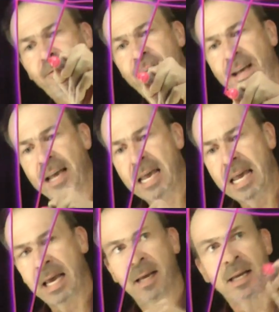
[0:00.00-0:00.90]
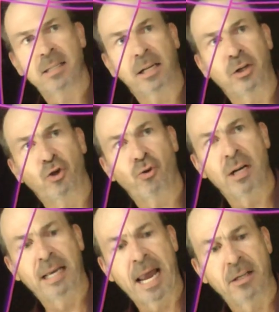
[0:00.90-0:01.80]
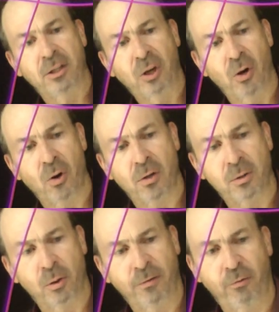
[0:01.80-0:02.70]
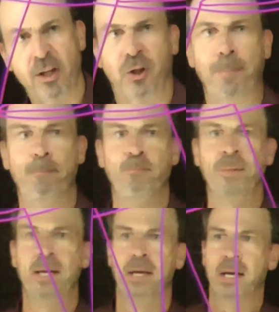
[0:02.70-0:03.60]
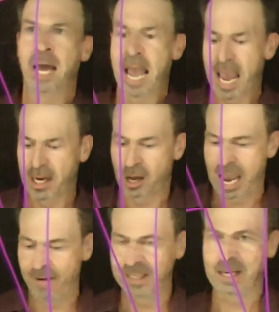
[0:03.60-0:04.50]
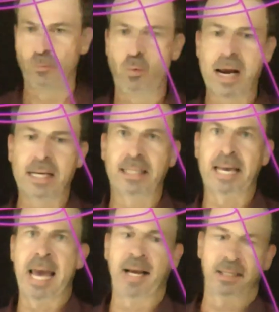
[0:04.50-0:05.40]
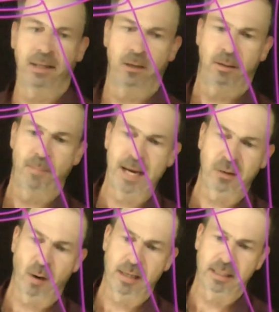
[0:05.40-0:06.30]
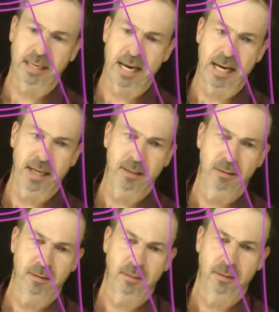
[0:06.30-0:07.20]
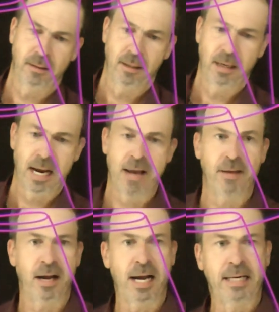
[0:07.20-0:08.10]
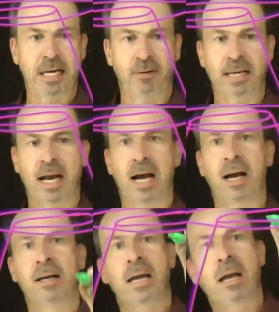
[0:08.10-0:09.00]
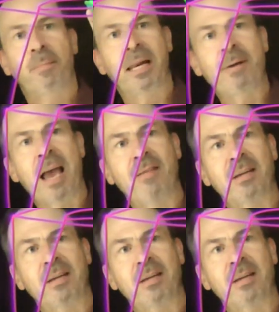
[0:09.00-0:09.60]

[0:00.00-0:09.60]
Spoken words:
figure here. It's like a truncated cone. It's called a frustum. And I'll have some radius x, so the base radius is r, and the height here is r, but let me have